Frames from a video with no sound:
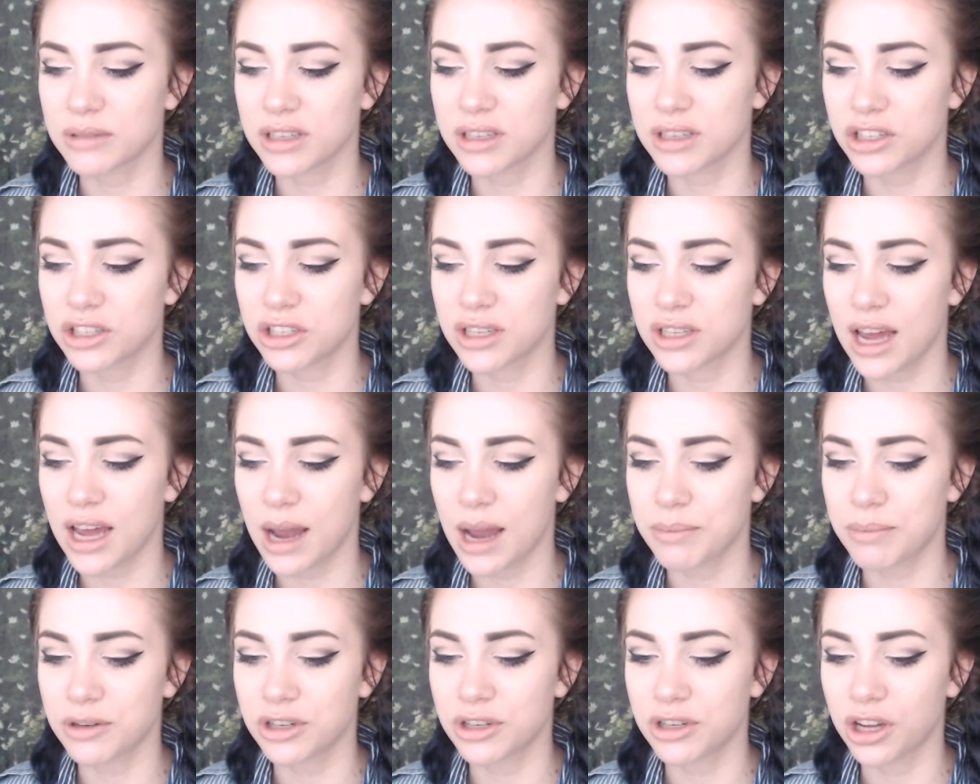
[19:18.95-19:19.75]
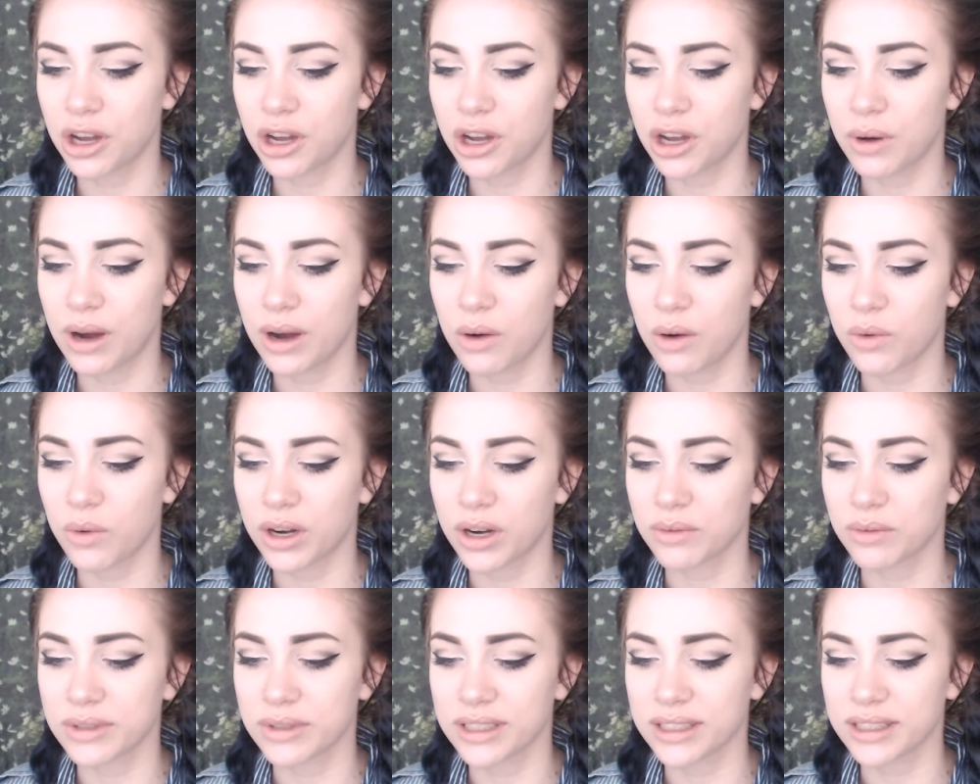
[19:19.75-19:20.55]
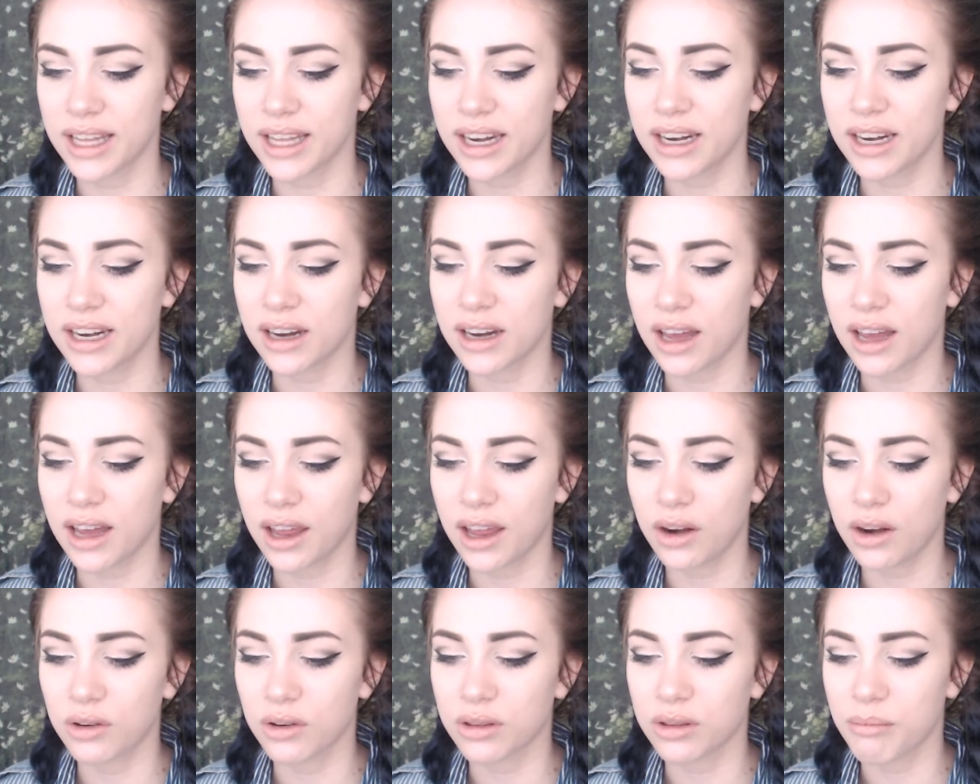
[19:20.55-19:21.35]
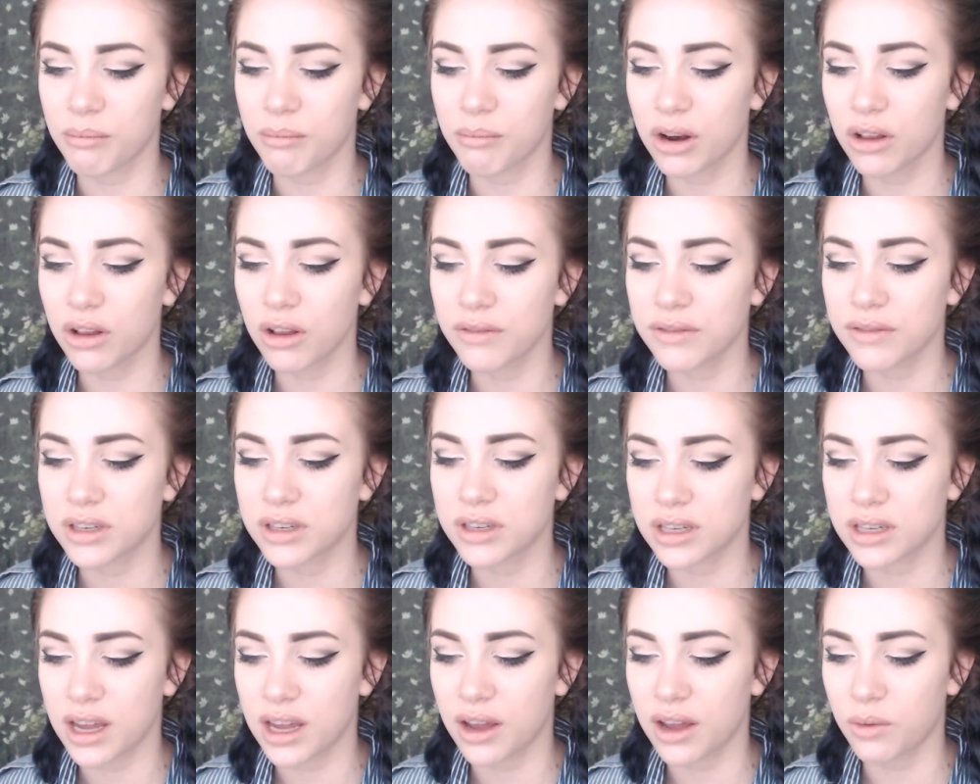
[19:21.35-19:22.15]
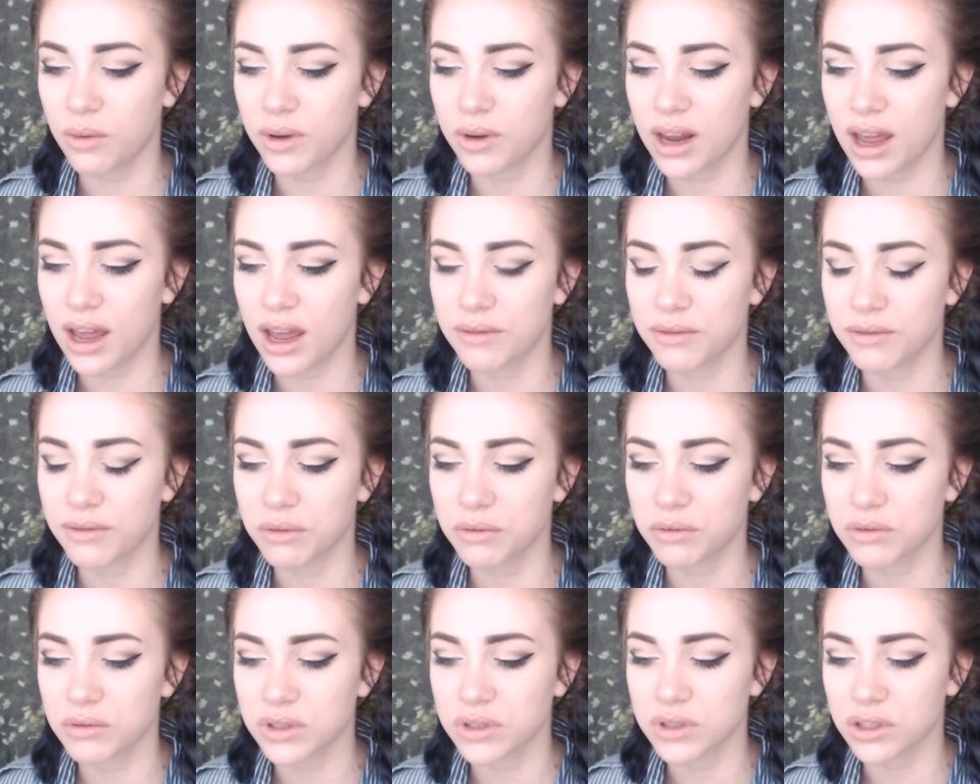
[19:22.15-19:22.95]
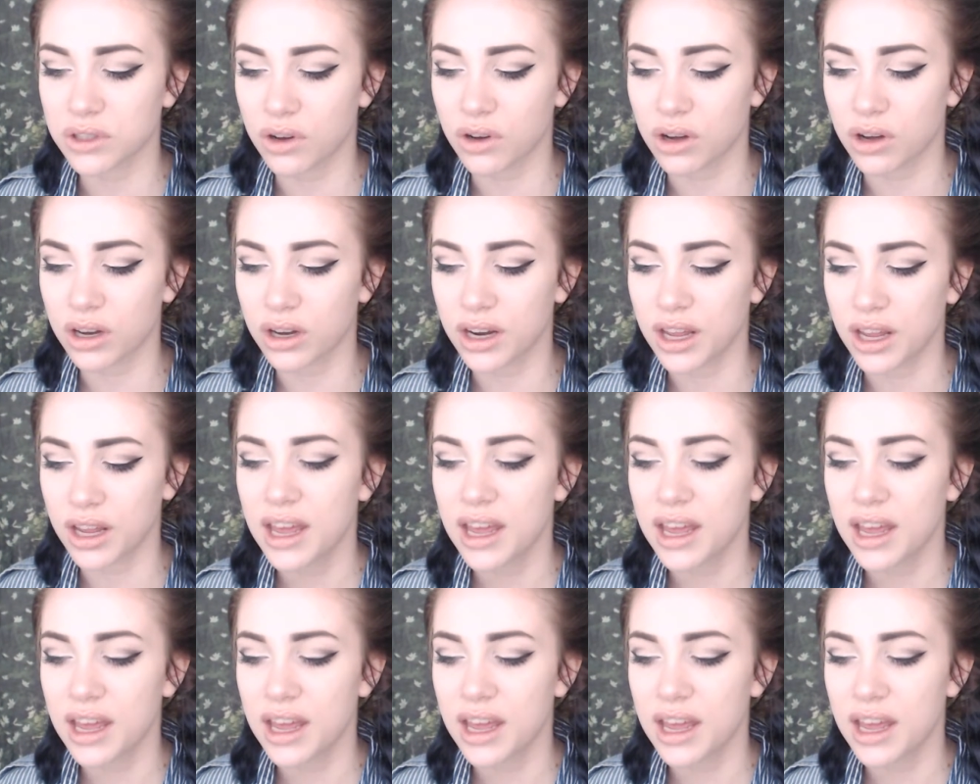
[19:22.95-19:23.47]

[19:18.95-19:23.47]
I just happened to go out when it was late at night or the middle of the day when everyone was gone.